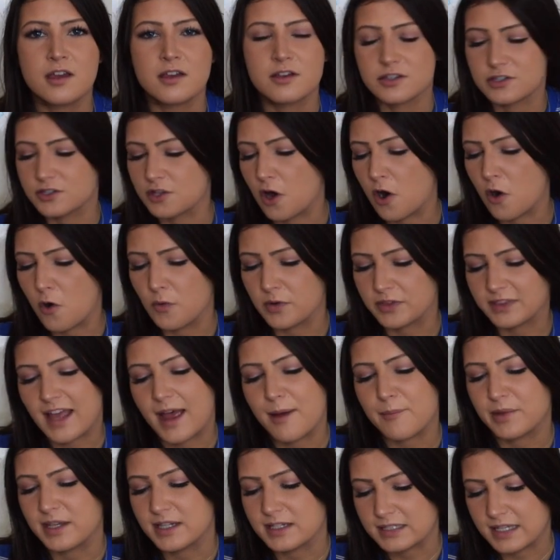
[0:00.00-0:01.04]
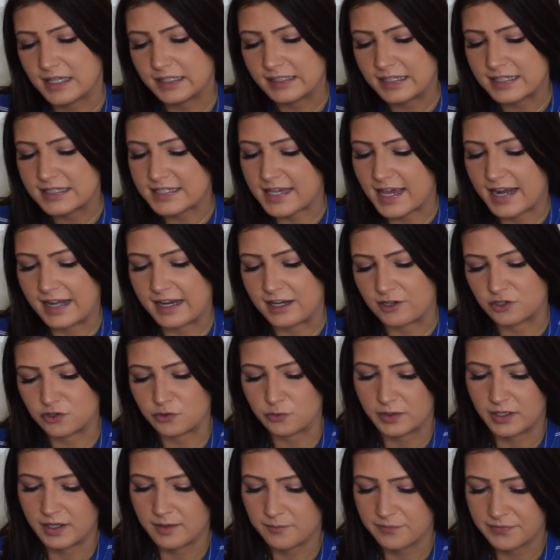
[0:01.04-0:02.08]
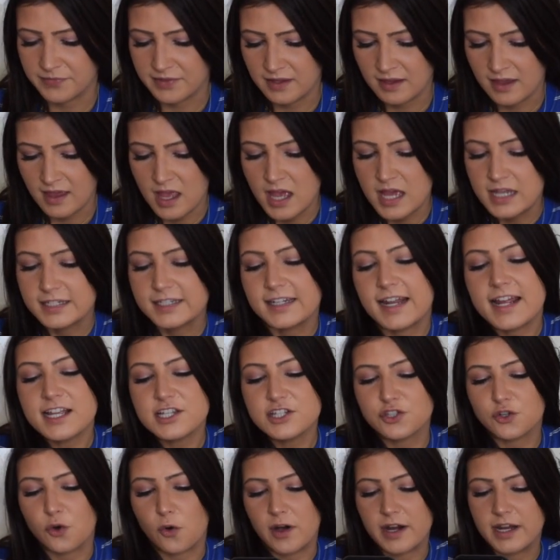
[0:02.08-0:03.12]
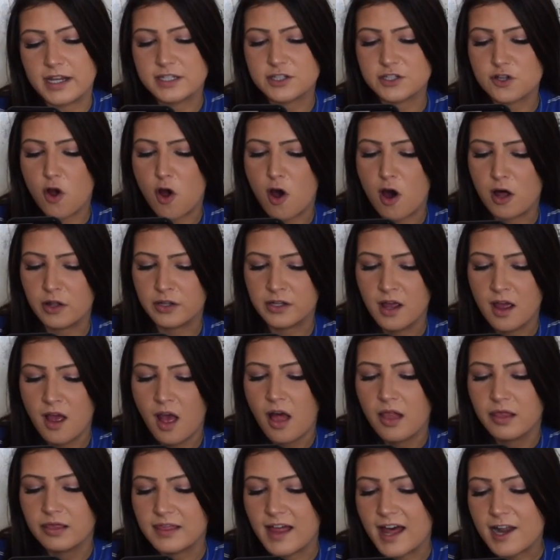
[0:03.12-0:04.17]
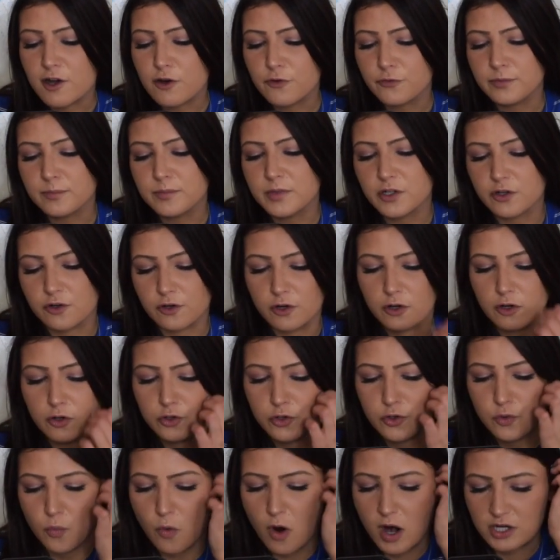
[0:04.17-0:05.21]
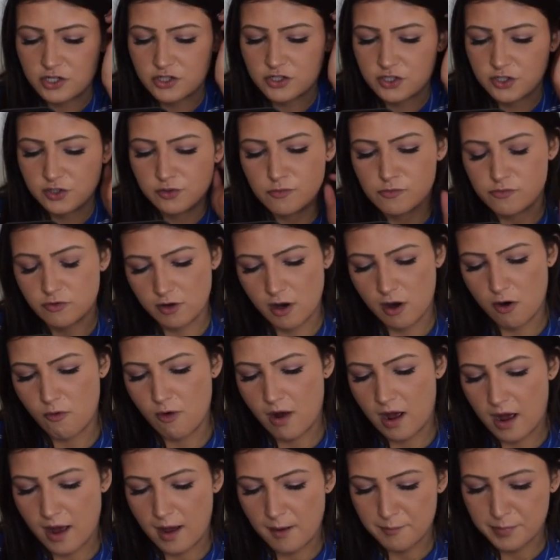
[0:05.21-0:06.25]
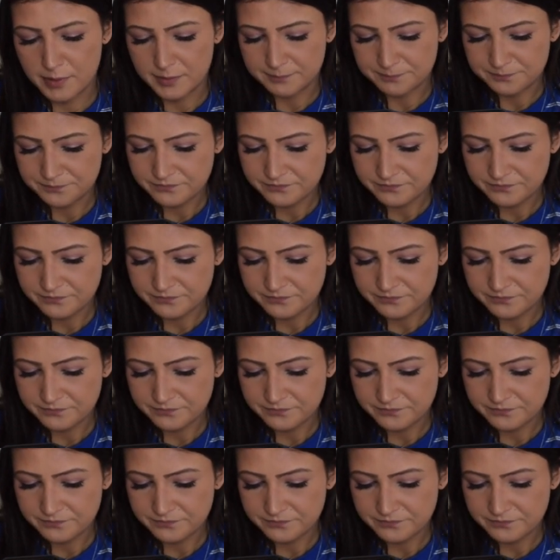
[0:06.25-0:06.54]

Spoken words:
So with that being said, let's get into it. Today's story is called Letter from the Girl Who Watched You Grow Up.